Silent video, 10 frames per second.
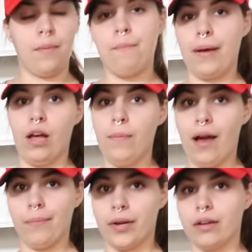some bell
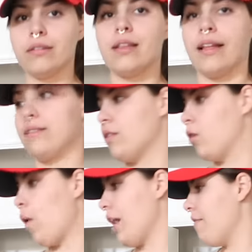peppers, and
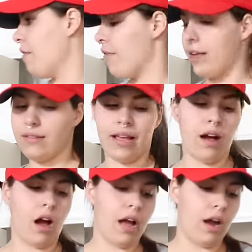so quite a few things I
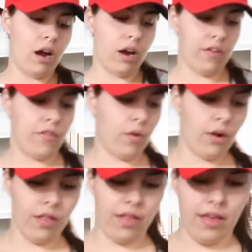got are
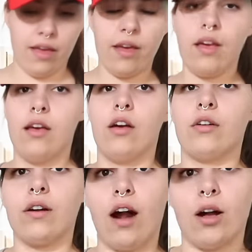for the
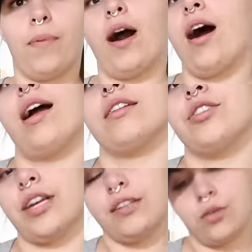crock pot
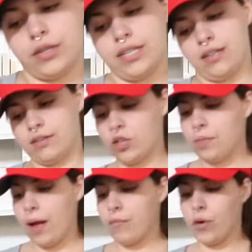chicken tortilla
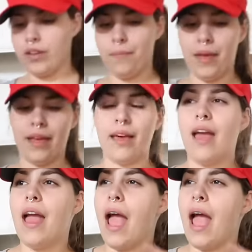soup I'm going to make.